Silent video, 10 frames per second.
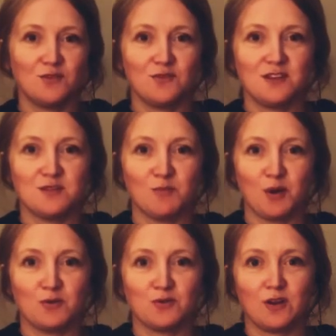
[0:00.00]
read some
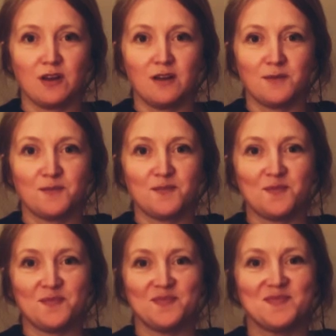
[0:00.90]
poetry.
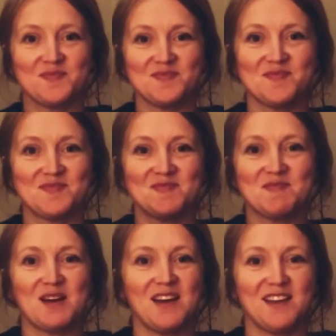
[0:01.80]

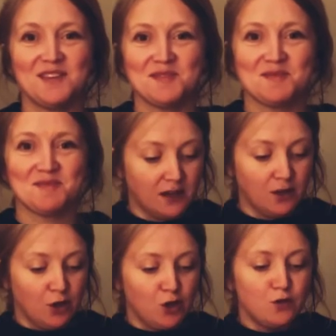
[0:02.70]
Bye.
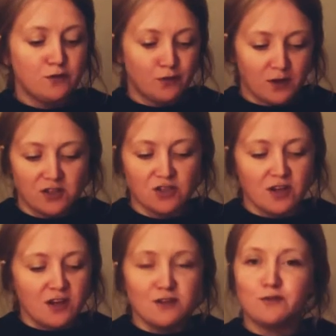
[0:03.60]
Whose fridge
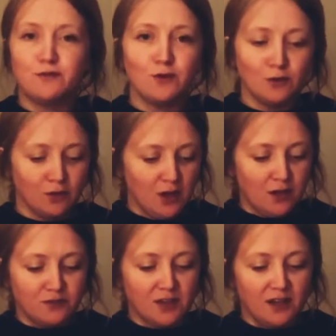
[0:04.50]
is full
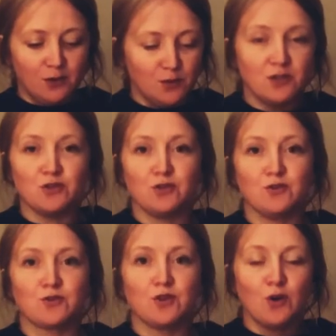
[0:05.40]
of diluting
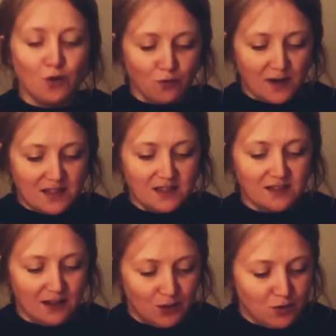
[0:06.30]
juice, already
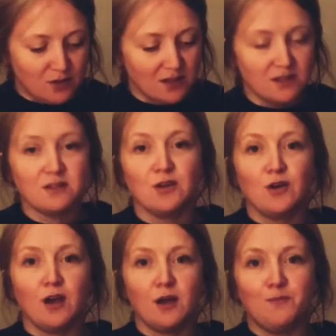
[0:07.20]
diluted.
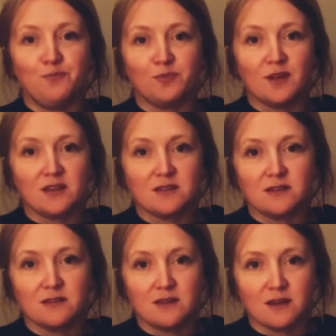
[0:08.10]
That's
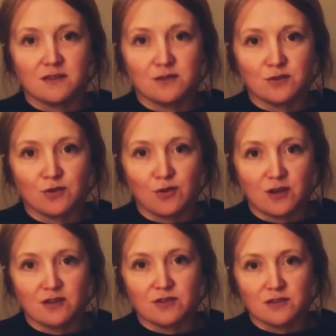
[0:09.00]
the
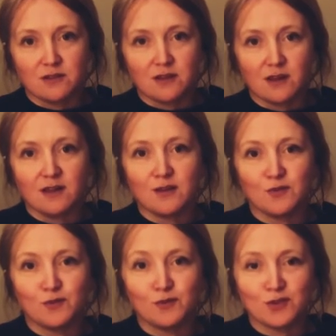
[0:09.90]
Scottish,
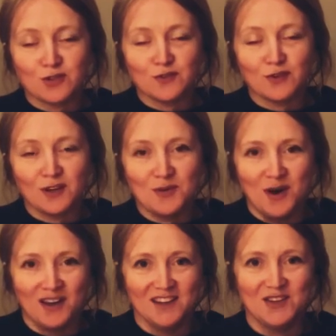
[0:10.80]
just for
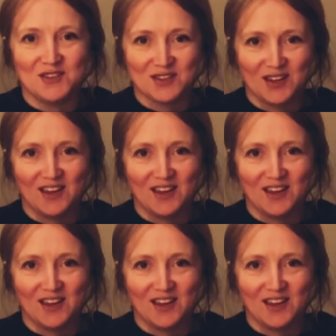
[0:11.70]
anyone who's